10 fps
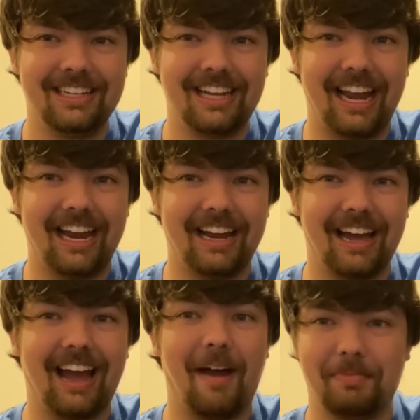And
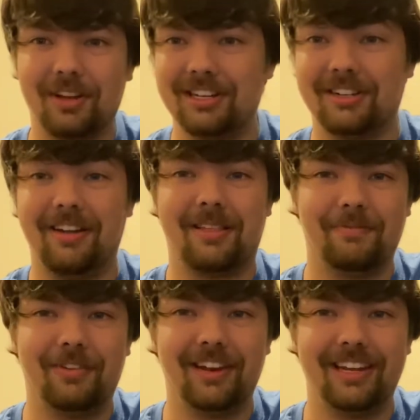I'm going to show you some
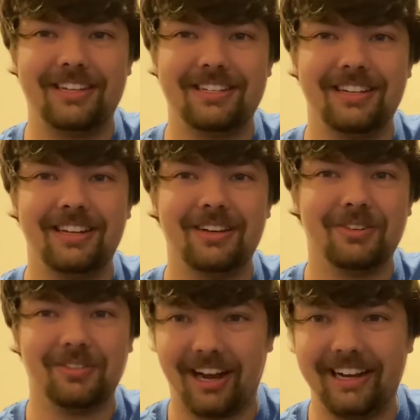footage
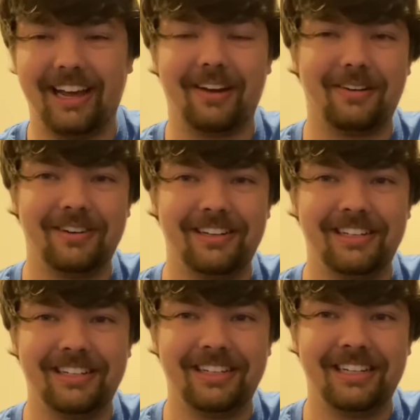right now.
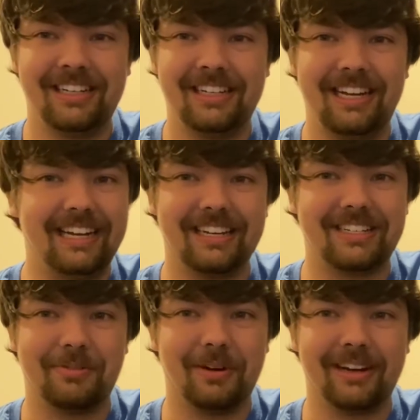It
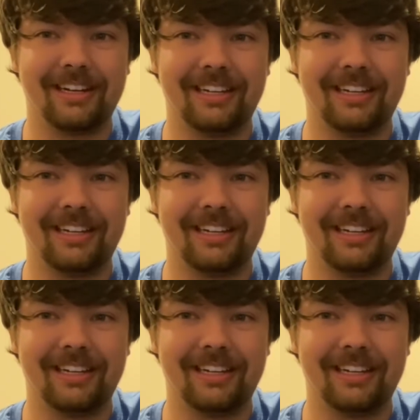doesn't work.